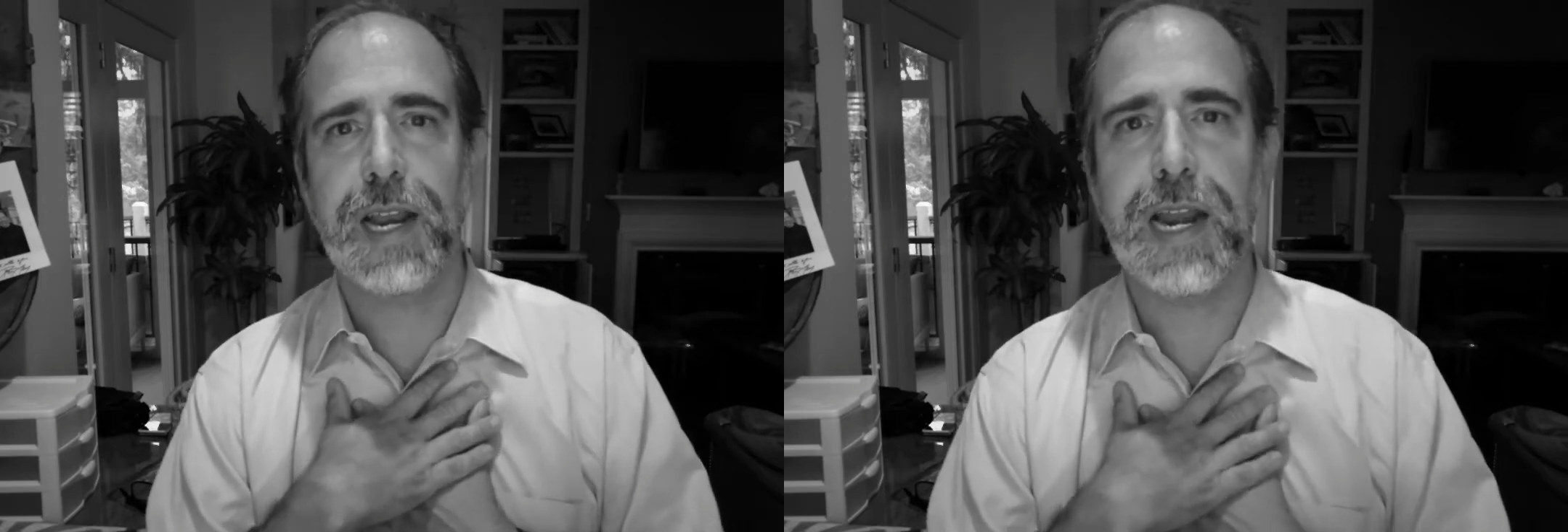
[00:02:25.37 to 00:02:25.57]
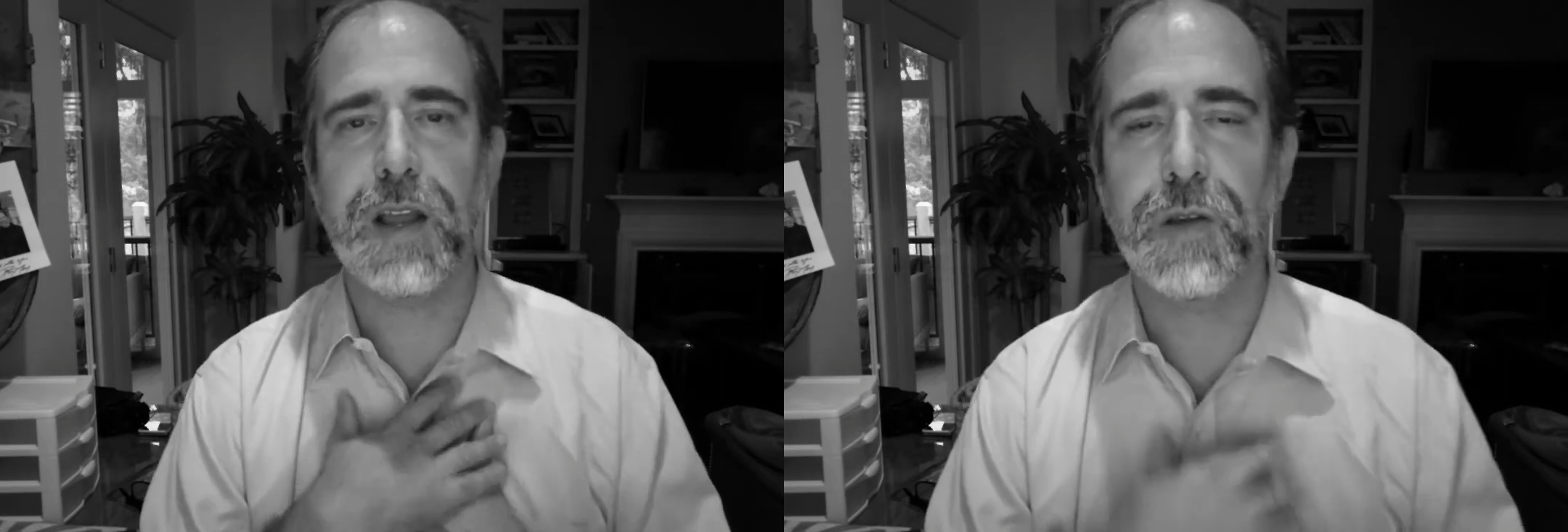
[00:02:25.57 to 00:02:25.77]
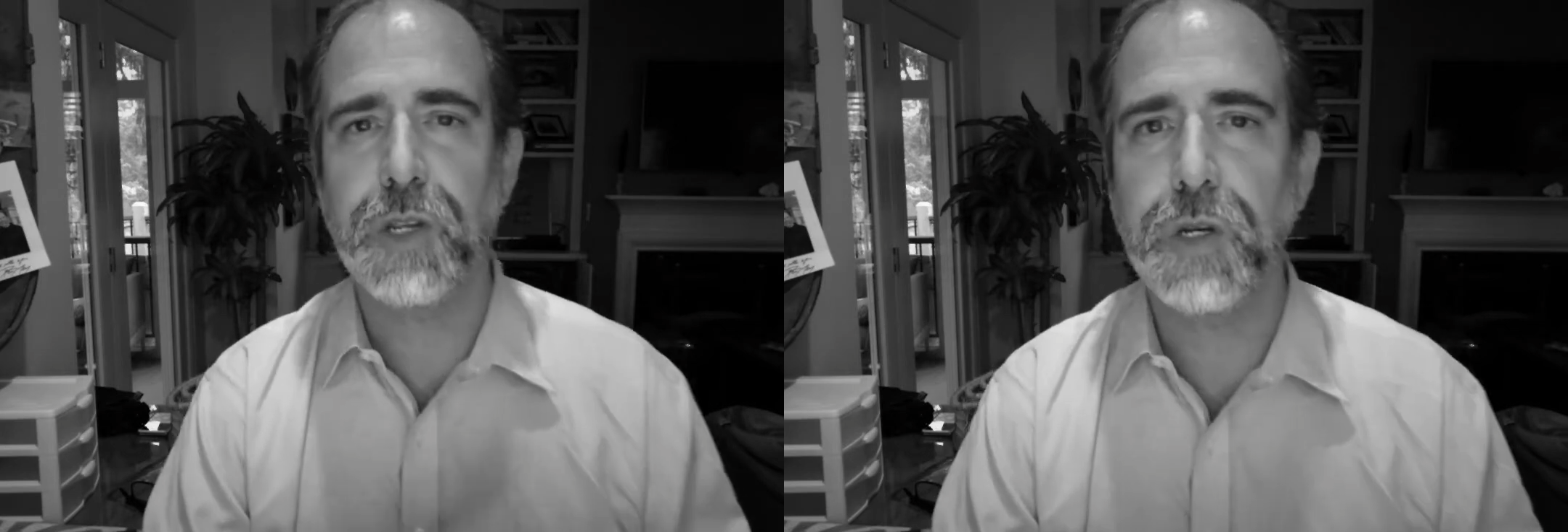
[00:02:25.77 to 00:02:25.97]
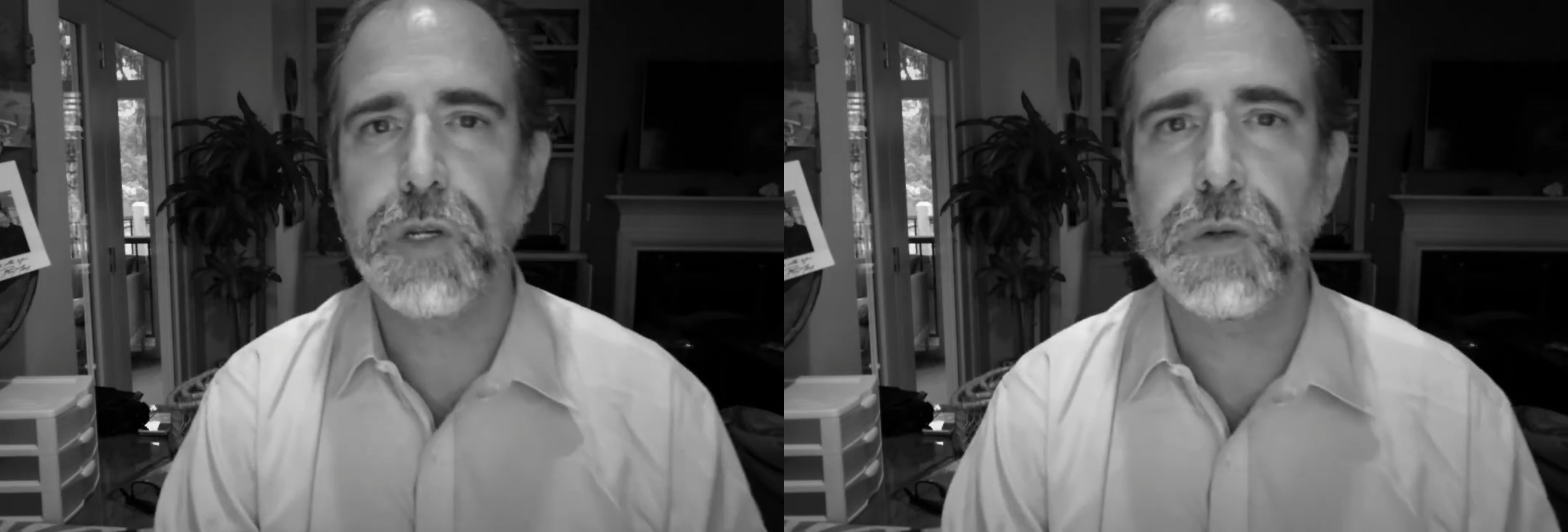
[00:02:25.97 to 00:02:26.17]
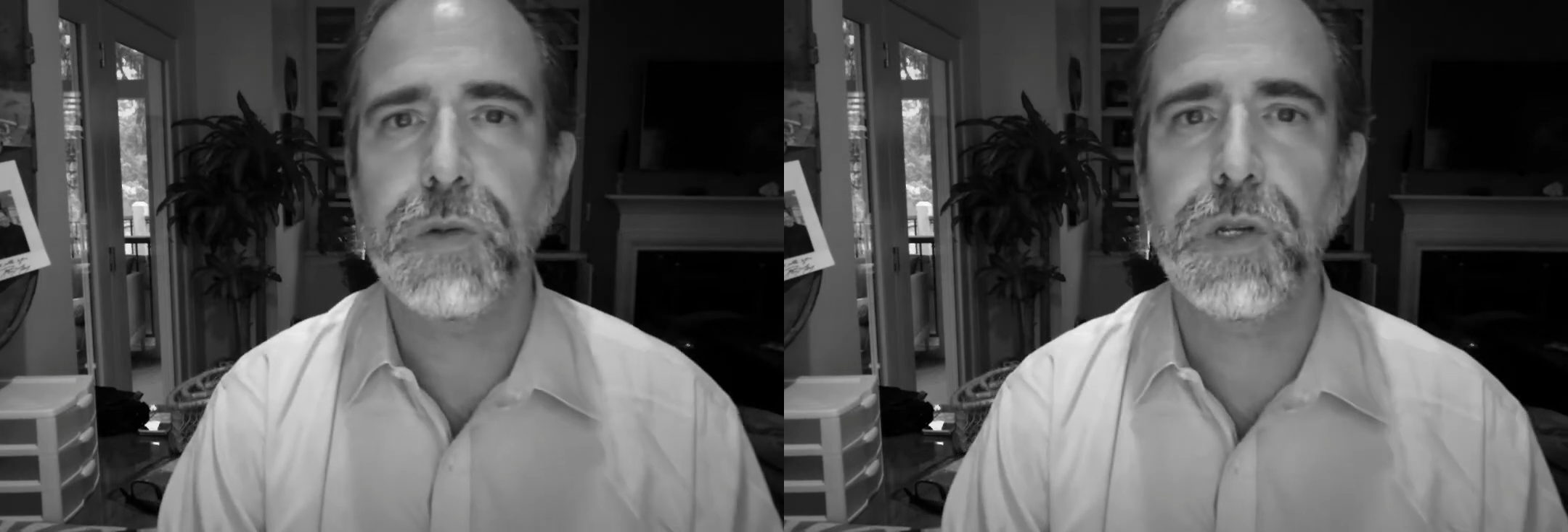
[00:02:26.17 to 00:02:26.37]
I know you do
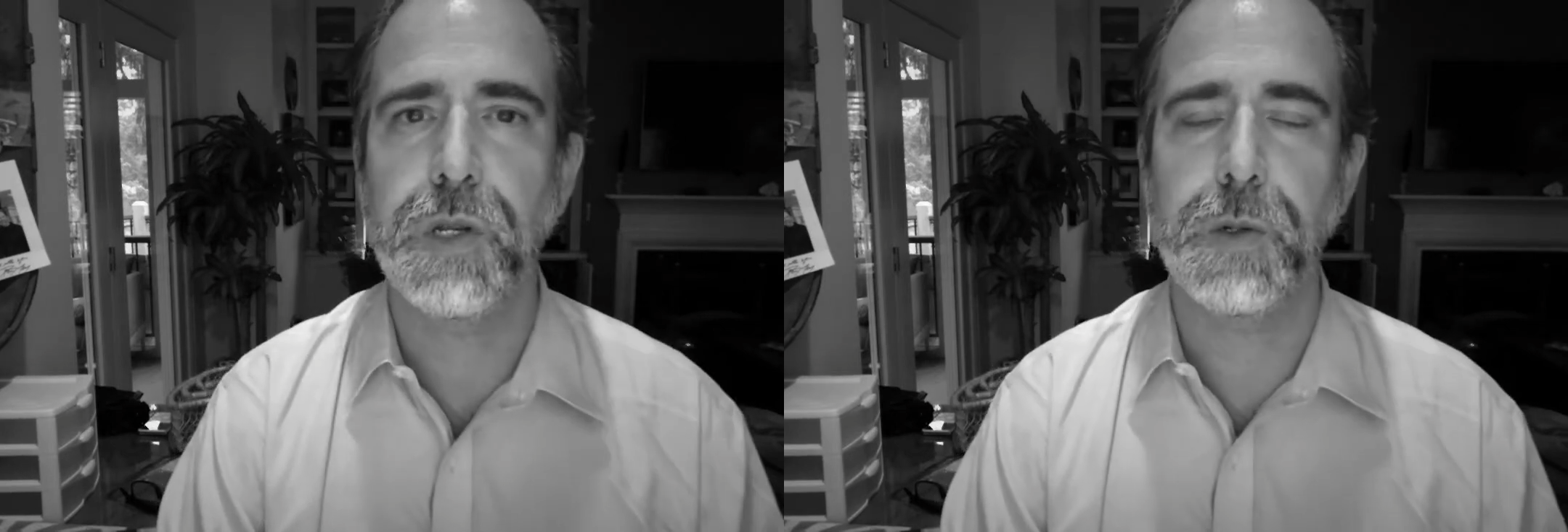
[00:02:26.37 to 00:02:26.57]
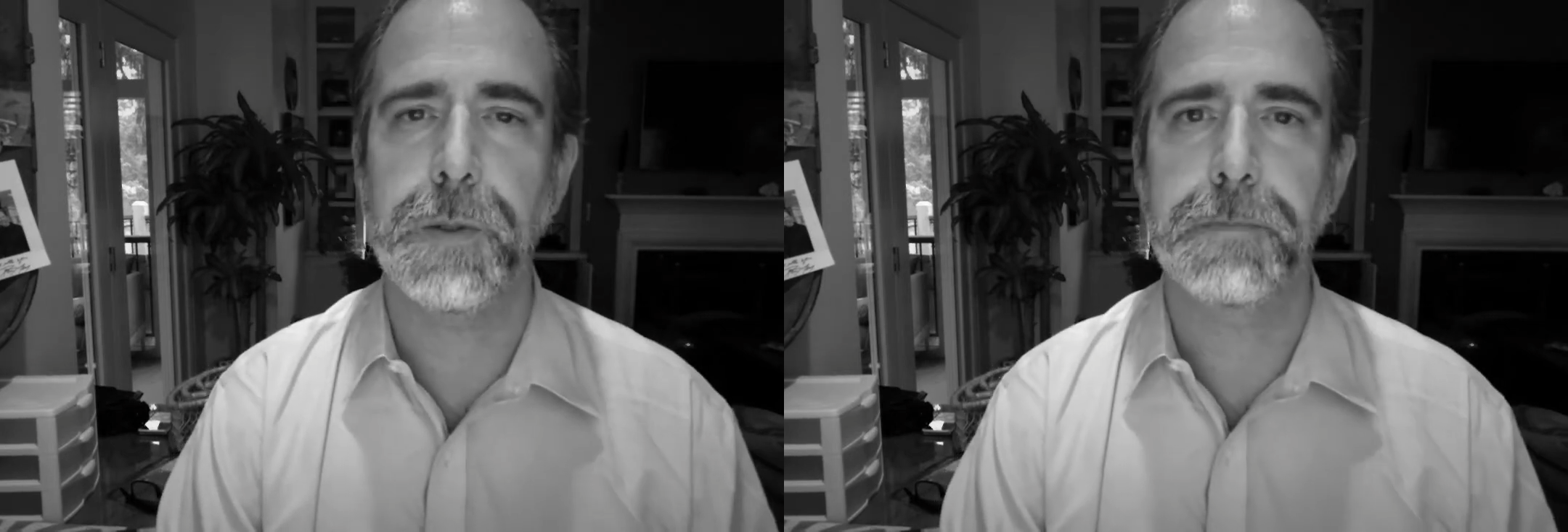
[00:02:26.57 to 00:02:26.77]
too.